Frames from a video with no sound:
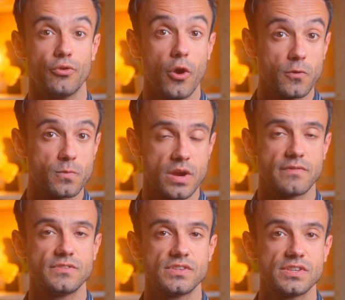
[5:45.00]
own
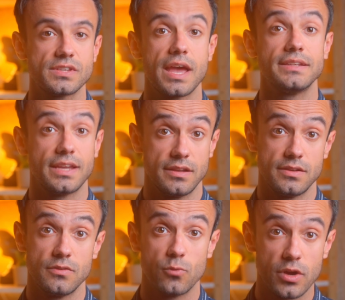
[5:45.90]
preferences and
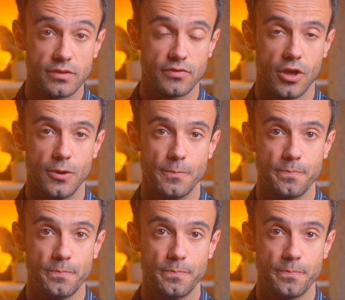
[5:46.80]
editing workflow.